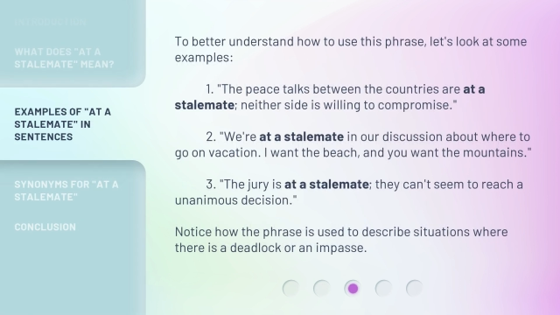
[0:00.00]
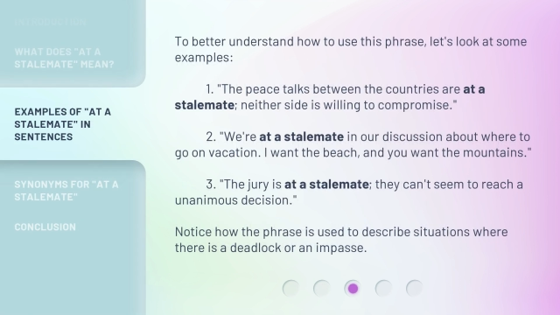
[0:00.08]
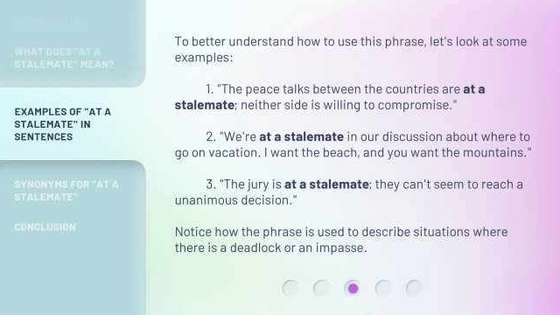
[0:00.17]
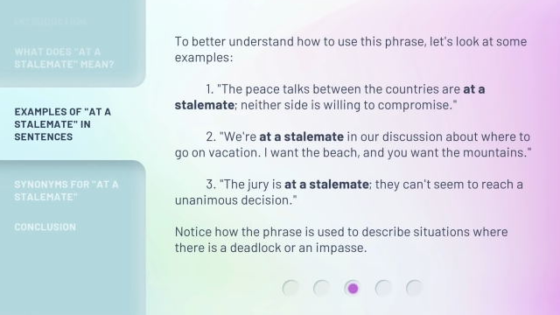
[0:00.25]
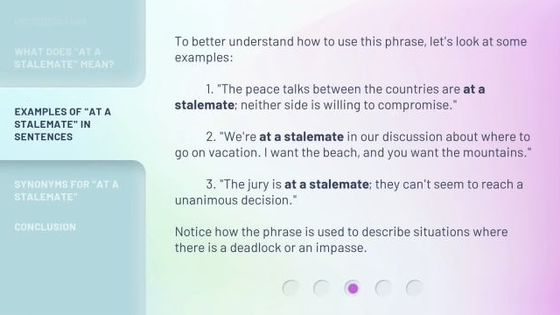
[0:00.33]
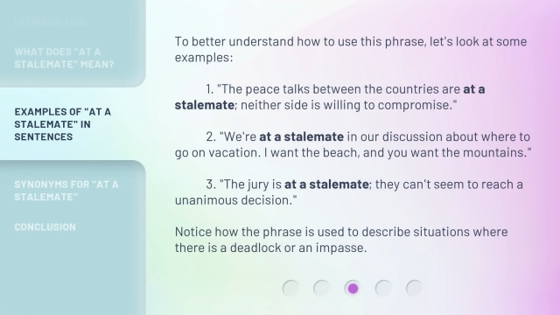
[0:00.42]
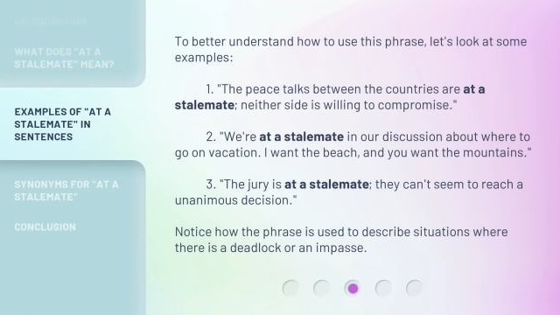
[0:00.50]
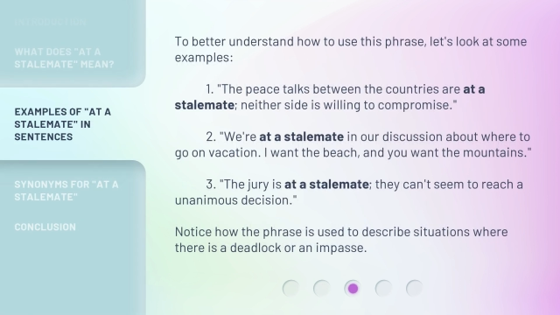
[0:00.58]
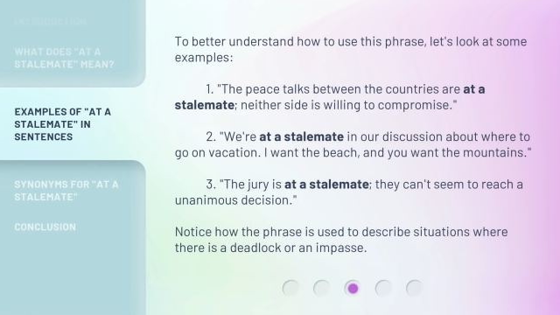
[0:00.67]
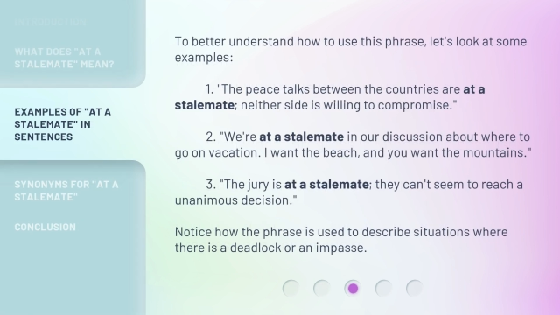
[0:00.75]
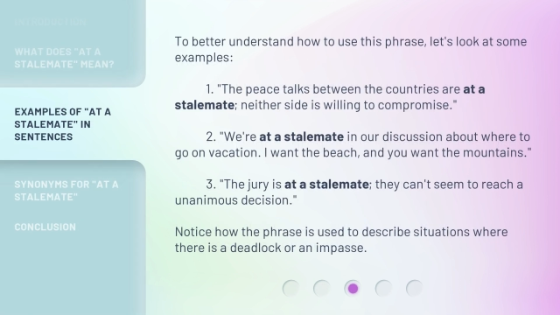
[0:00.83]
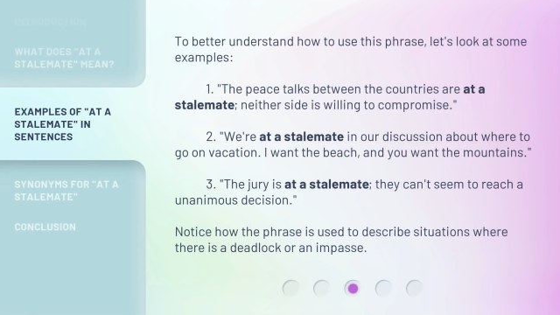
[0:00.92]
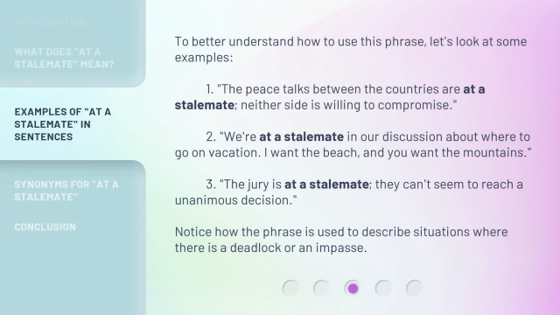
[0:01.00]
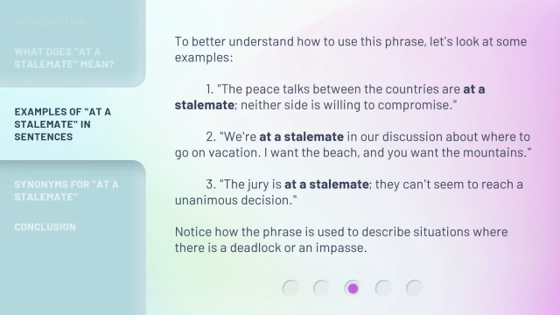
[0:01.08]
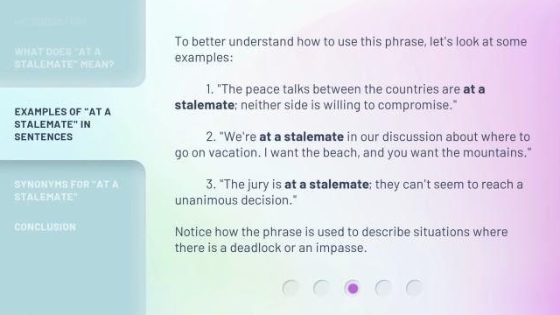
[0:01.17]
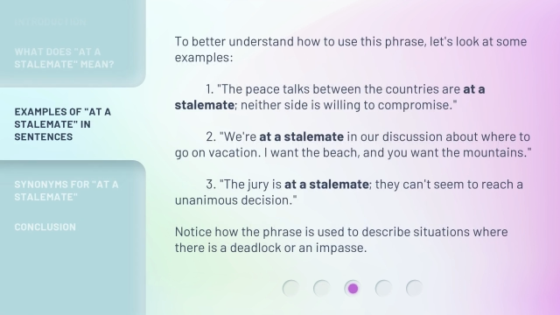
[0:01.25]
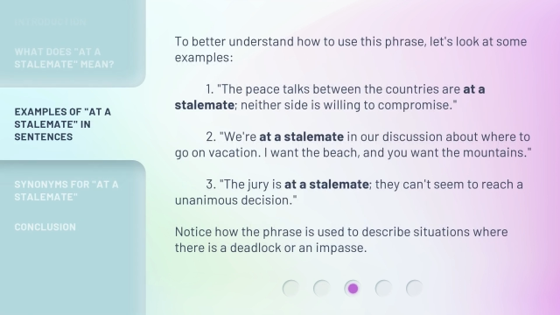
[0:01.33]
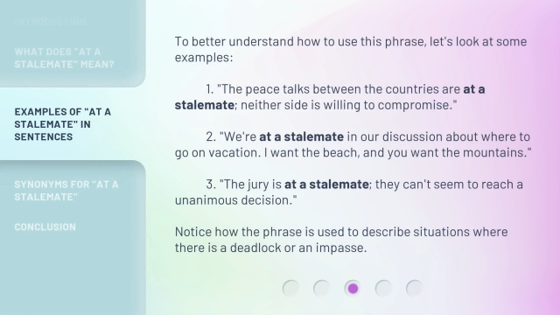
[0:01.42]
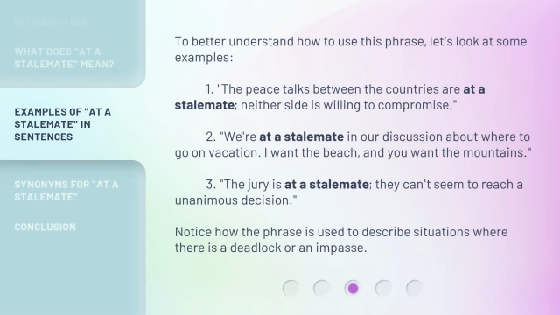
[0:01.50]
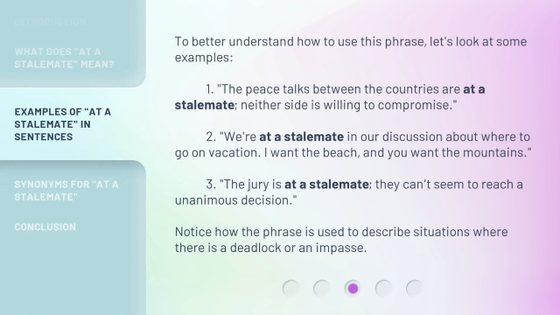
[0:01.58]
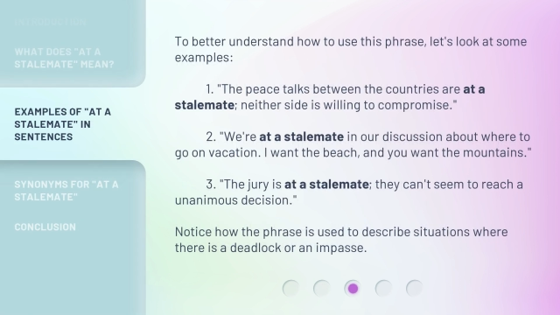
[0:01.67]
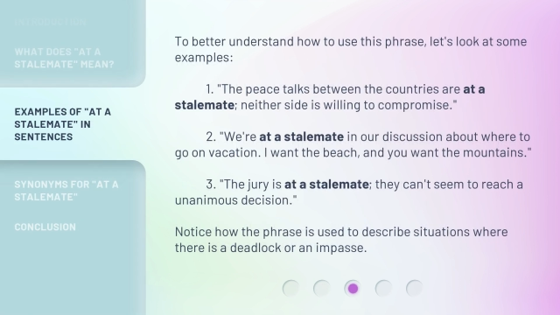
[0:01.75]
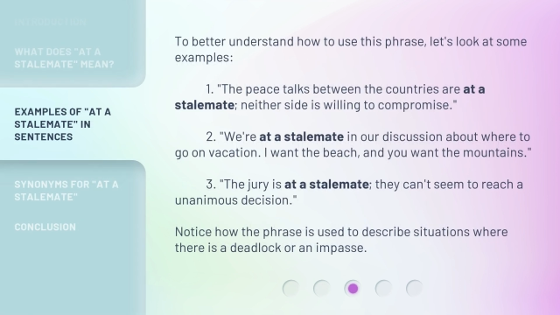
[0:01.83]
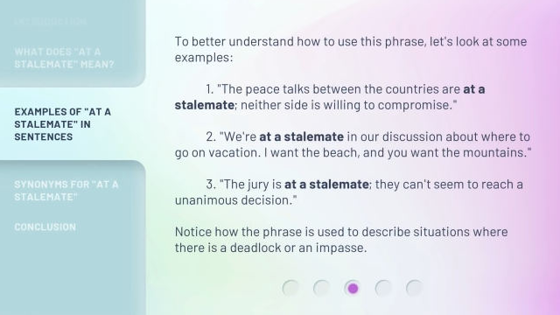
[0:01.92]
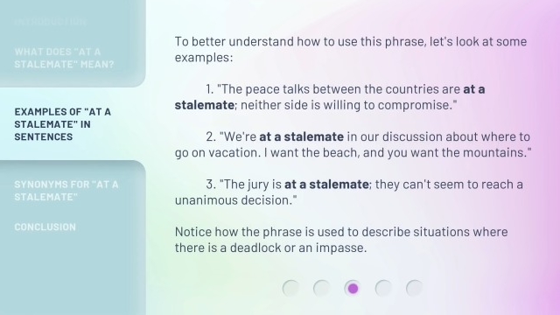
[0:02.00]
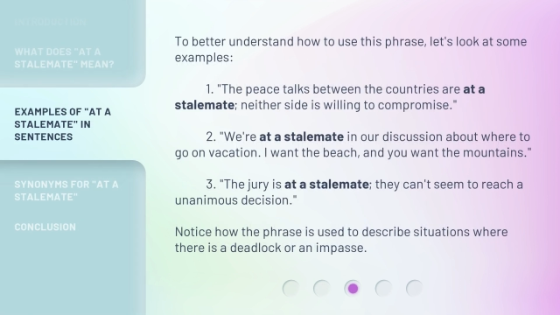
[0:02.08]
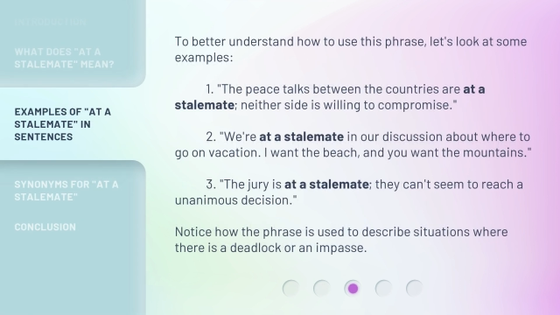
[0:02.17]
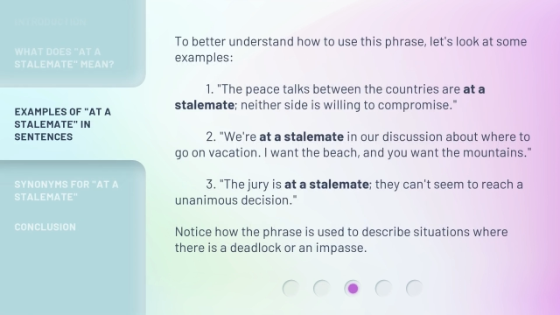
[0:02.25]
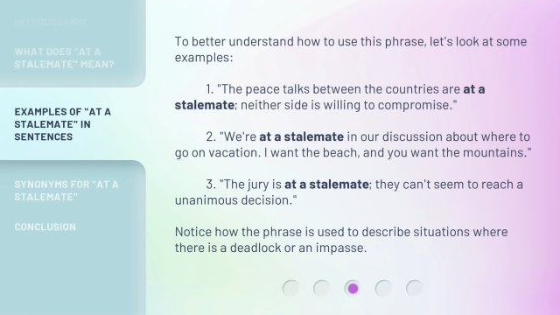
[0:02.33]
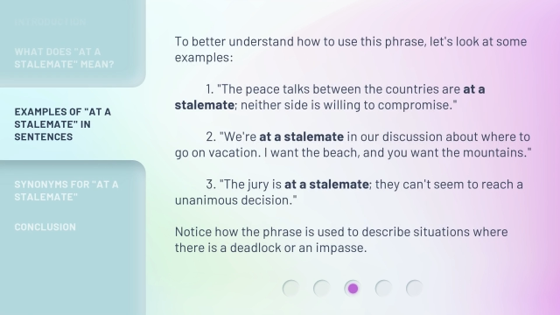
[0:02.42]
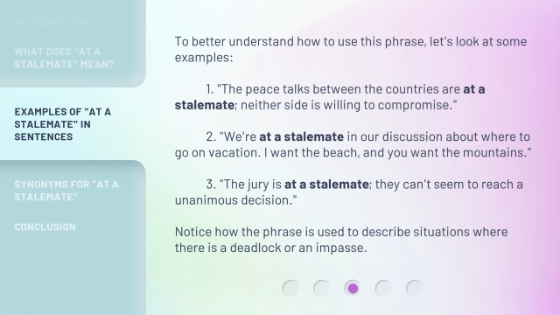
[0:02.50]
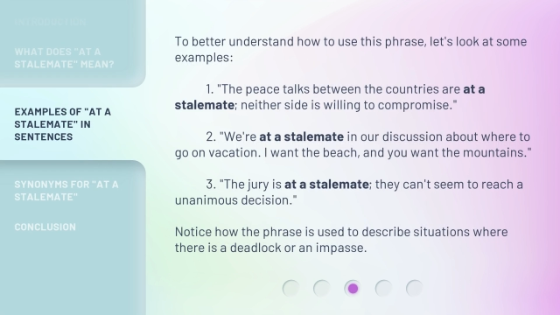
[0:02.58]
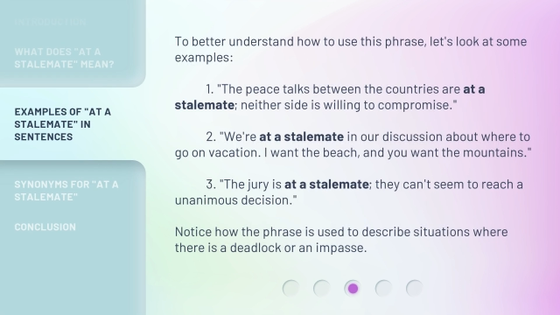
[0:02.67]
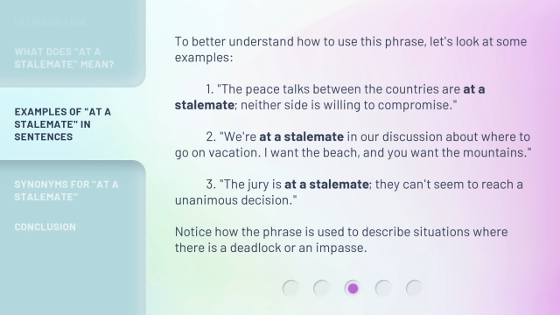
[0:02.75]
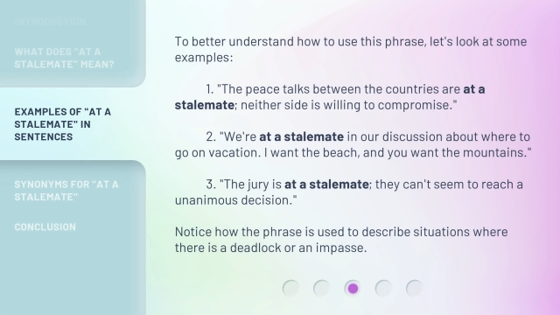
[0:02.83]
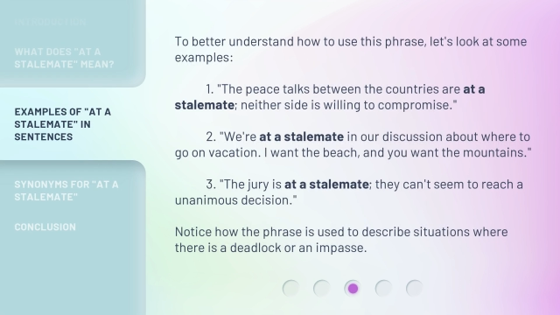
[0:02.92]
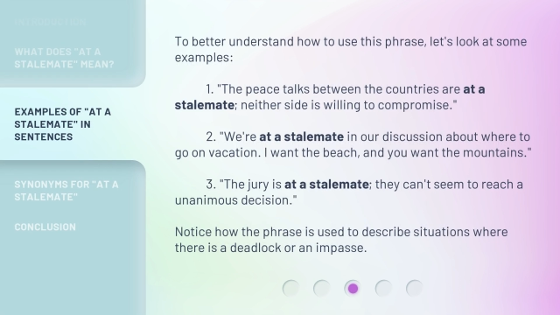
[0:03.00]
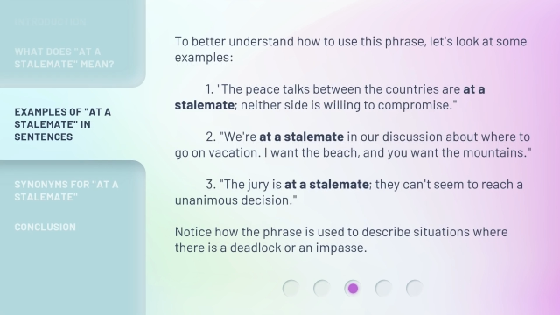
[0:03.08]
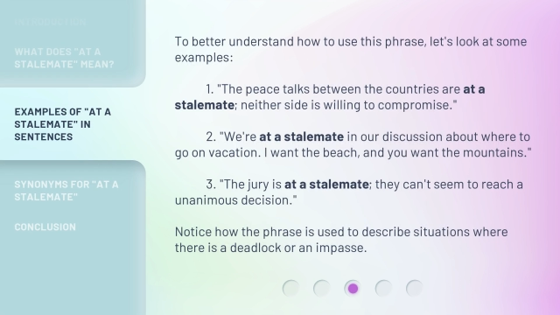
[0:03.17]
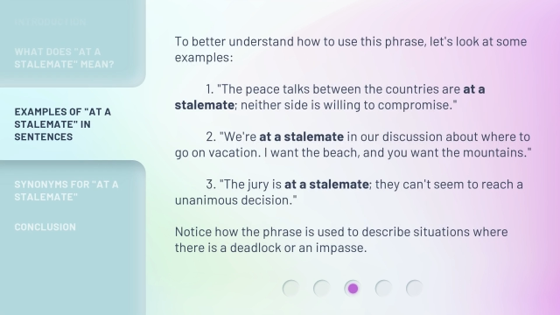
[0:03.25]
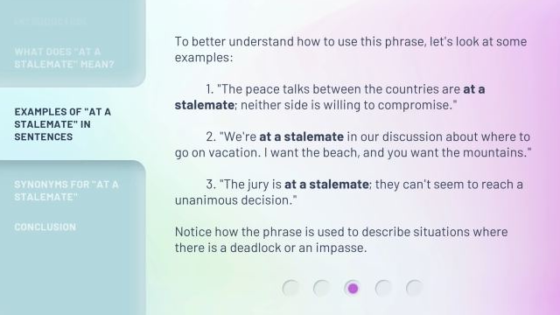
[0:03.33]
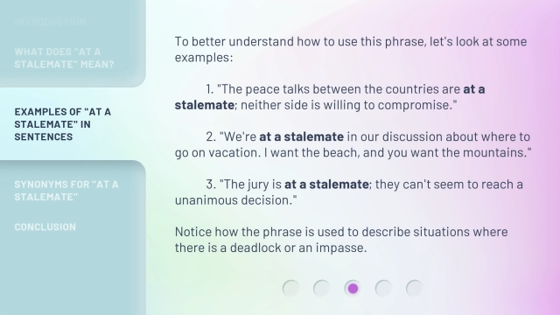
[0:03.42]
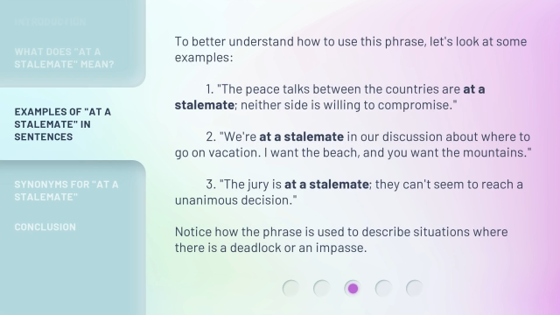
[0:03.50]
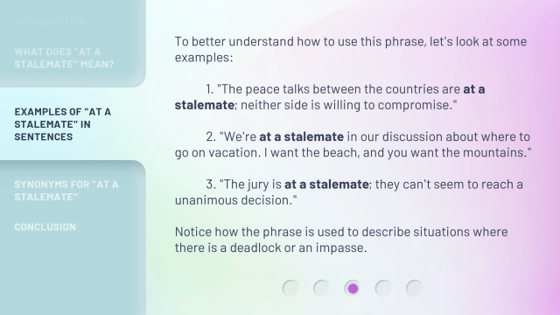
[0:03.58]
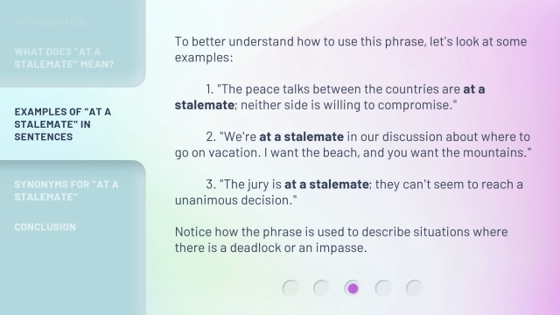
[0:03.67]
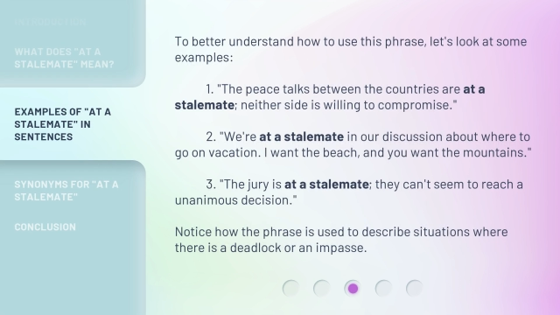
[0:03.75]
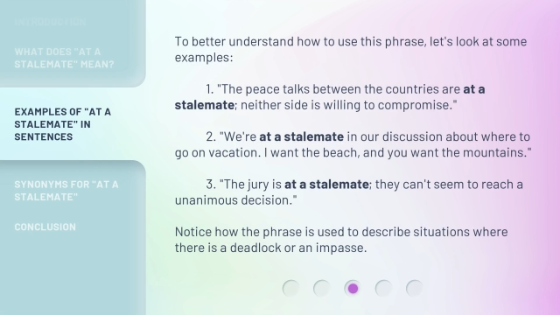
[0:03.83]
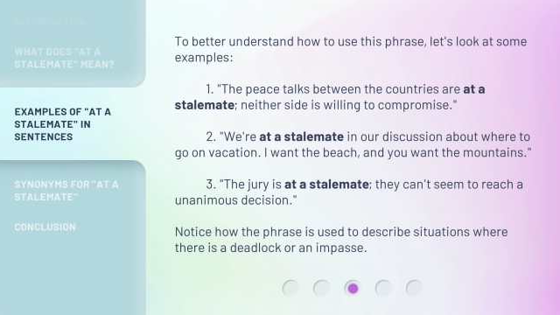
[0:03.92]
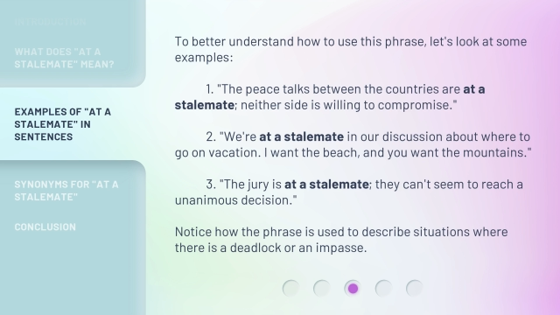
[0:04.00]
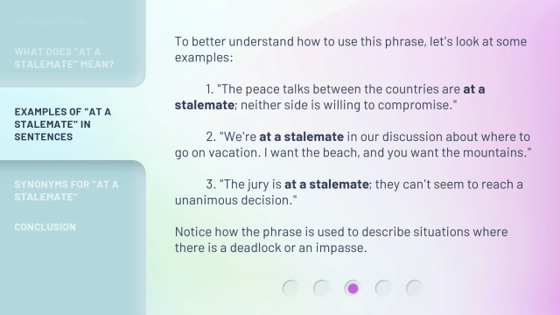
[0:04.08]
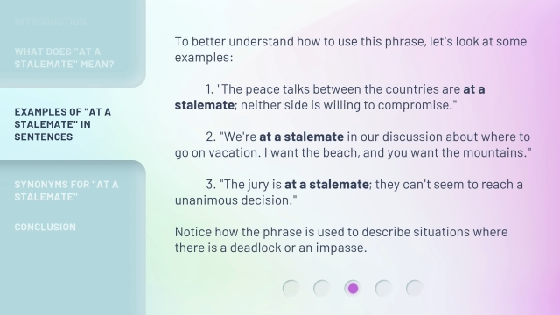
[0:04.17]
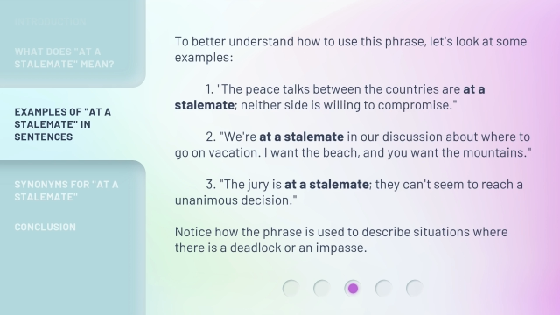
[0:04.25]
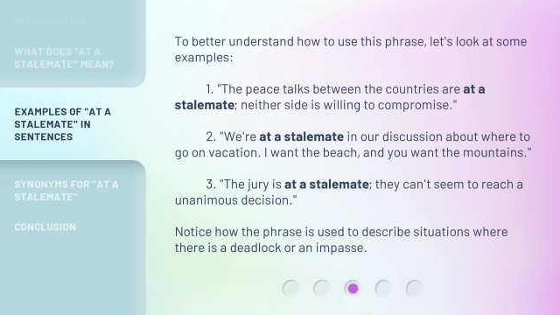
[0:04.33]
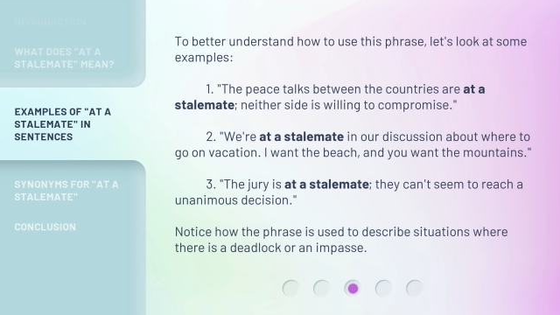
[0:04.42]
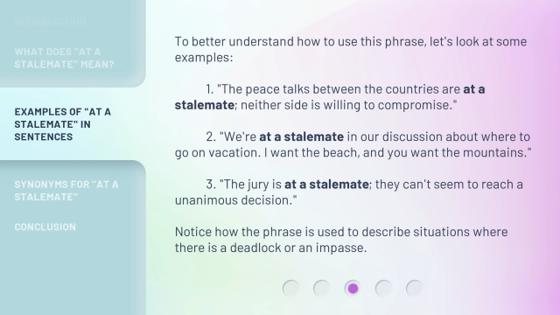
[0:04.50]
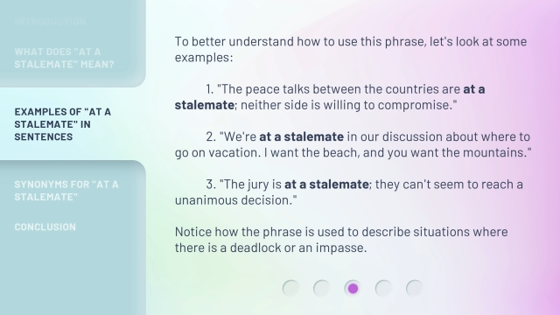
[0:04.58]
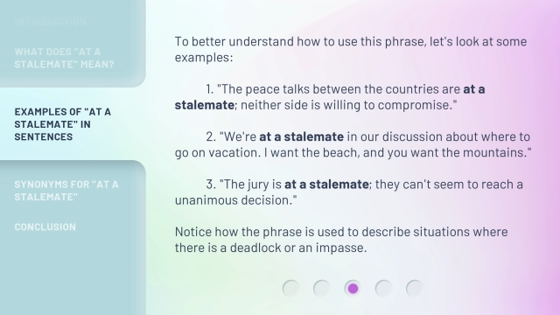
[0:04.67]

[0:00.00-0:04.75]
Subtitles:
No face is visible, so there are no lips to read.